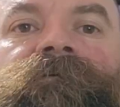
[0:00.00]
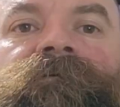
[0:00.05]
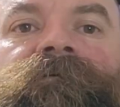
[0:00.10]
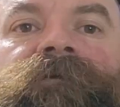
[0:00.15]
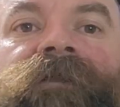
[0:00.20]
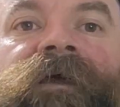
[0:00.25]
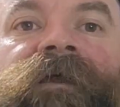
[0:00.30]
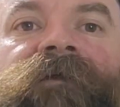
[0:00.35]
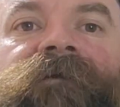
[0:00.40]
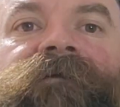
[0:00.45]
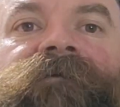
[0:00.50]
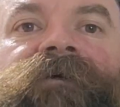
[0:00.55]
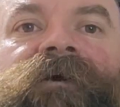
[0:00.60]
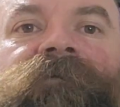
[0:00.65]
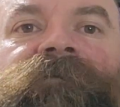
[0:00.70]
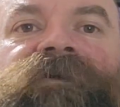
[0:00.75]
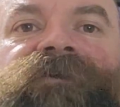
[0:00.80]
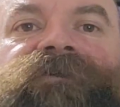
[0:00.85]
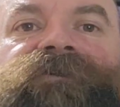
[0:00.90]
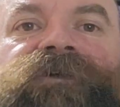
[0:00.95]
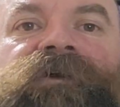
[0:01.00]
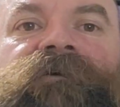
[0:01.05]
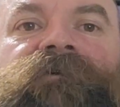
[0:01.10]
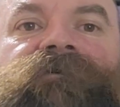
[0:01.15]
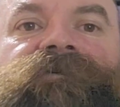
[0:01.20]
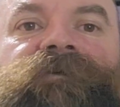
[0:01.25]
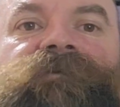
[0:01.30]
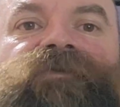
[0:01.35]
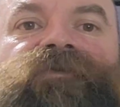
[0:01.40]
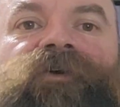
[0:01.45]
Like, comment, share,
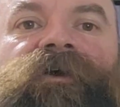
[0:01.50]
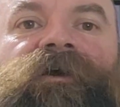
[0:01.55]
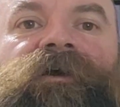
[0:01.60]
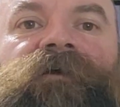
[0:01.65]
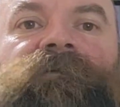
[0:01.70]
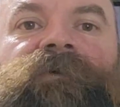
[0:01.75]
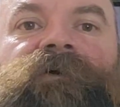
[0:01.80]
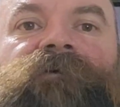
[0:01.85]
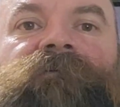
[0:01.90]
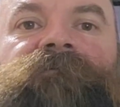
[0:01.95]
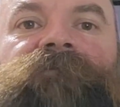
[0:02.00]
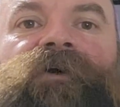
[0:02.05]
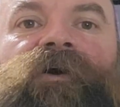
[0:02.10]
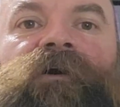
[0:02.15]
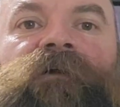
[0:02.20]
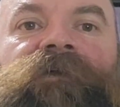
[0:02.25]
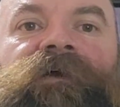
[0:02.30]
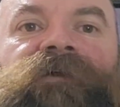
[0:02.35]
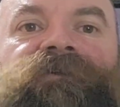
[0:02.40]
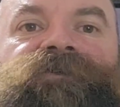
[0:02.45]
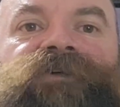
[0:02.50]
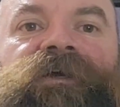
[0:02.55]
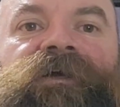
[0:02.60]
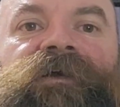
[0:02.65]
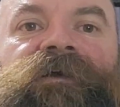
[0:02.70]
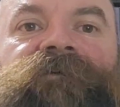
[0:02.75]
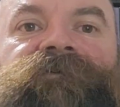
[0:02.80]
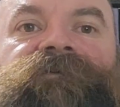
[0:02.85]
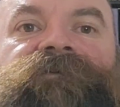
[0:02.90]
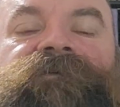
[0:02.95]
subscribe, all that
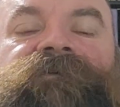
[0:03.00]
jazz.